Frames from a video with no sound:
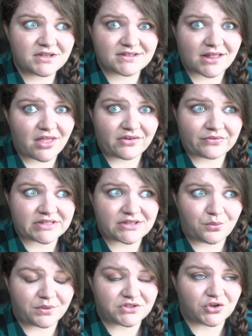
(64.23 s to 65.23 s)
because I like
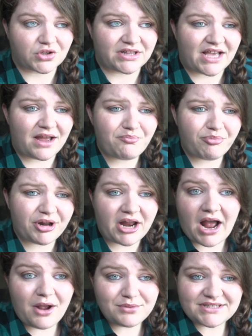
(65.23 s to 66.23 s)
Vincent Winter a lot,
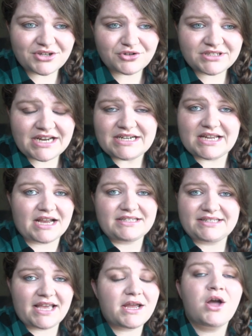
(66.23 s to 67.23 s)
but I was entertained. I
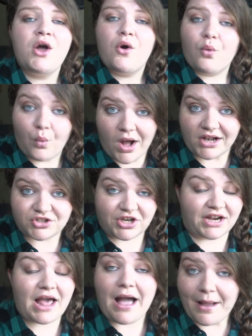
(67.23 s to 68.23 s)
say watch
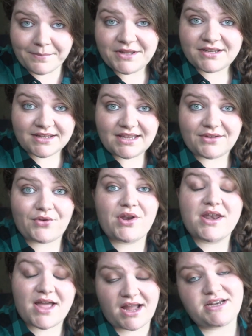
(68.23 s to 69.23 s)
it. I'm gonna give
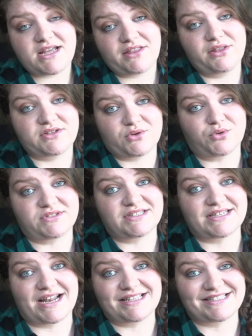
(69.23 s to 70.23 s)
it nine headless
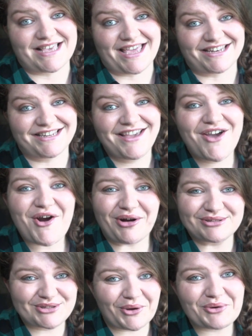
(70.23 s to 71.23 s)
horses out of ten.
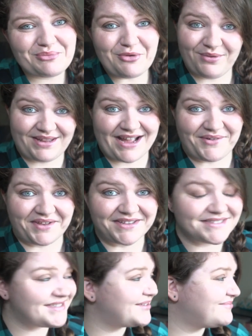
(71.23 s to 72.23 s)
Our total movie count
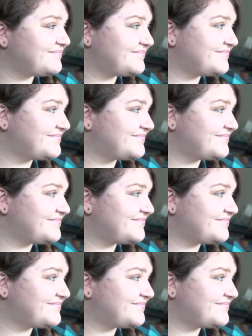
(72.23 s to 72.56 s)
is...